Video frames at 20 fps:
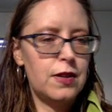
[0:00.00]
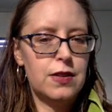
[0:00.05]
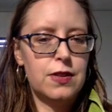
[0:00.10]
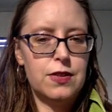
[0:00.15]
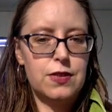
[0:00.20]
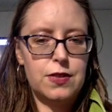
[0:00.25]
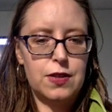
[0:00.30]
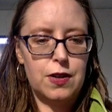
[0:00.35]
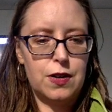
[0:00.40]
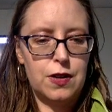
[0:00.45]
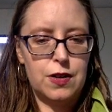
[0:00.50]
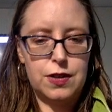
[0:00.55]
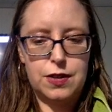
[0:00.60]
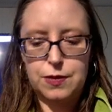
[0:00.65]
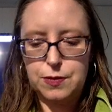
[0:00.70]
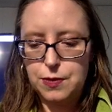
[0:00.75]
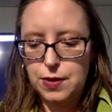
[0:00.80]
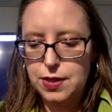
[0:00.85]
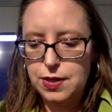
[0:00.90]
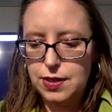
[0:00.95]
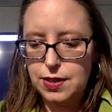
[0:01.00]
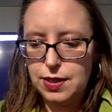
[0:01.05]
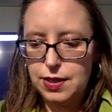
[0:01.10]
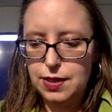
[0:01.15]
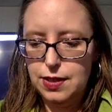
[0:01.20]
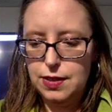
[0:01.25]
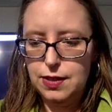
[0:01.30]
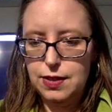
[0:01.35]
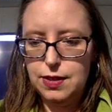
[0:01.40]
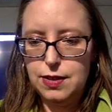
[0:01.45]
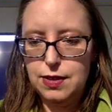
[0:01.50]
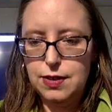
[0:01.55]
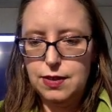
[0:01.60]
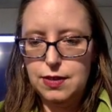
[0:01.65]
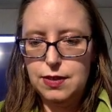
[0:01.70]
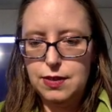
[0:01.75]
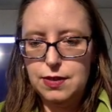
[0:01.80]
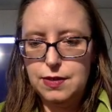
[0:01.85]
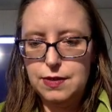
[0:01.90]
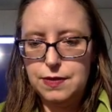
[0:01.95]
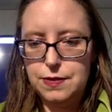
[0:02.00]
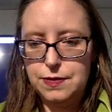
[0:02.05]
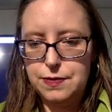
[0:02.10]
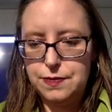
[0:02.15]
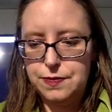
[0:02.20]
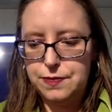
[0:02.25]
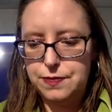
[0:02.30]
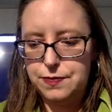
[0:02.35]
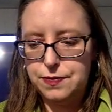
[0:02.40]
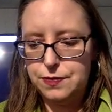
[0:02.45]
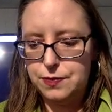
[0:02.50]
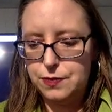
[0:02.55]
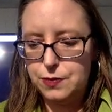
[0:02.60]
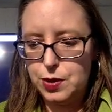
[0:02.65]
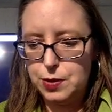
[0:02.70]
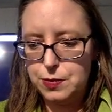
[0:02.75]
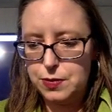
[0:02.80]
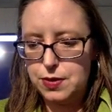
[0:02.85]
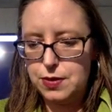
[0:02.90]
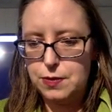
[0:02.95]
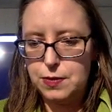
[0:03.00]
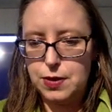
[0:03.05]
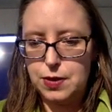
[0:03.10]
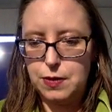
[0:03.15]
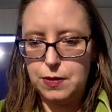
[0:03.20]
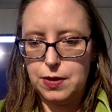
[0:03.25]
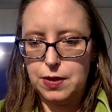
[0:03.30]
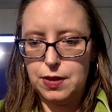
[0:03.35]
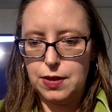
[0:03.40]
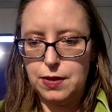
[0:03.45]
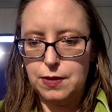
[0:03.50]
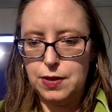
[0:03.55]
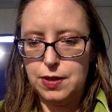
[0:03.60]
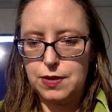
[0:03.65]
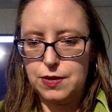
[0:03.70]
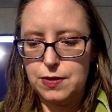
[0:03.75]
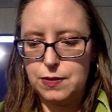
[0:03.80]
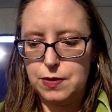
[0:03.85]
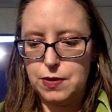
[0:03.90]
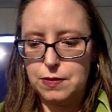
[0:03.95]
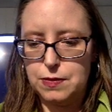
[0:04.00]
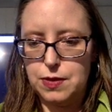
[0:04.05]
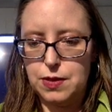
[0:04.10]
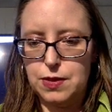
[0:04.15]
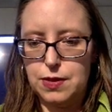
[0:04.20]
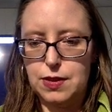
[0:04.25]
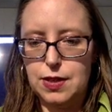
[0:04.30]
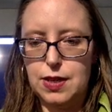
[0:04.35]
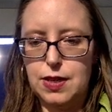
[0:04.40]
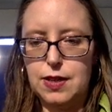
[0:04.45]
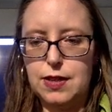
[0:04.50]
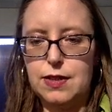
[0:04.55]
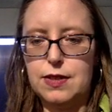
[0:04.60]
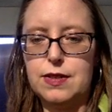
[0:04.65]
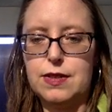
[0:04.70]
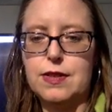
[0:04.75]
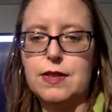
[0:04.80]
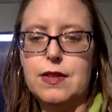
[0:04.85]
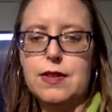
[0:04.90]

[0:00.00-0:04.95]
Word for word: so you can run it again. We don't want to run that.